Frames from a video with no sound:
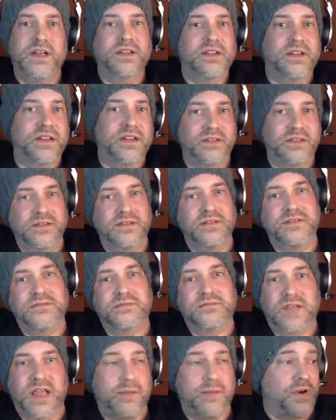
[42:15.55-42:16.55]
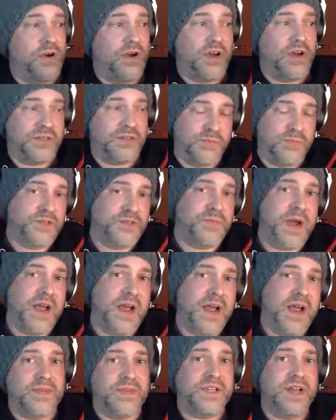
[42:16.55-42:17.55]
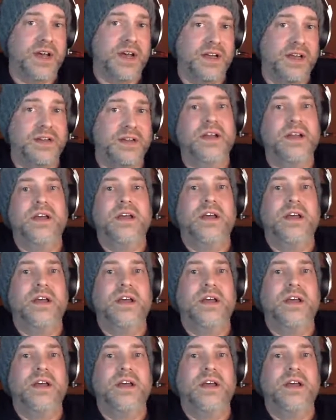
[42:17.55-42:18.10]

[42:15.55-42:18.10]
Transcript: and then came across Merch by Amazon,